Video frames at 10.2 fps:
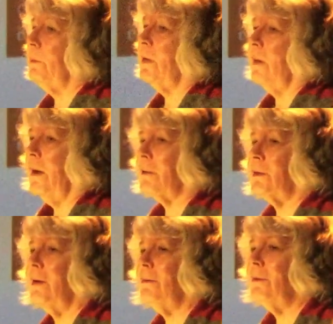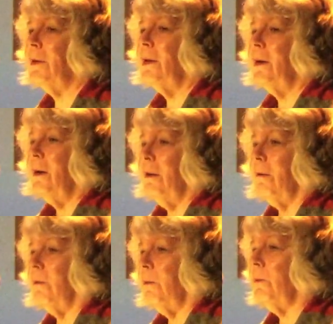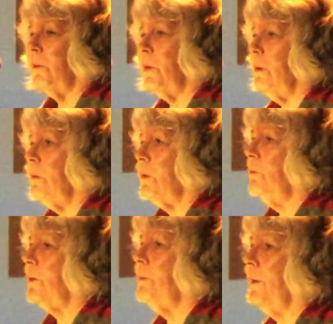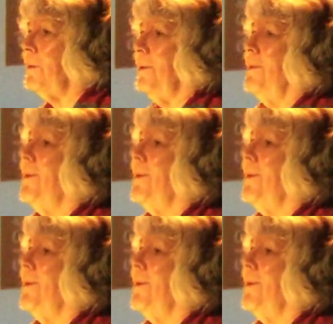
by lockdown, the subject matter in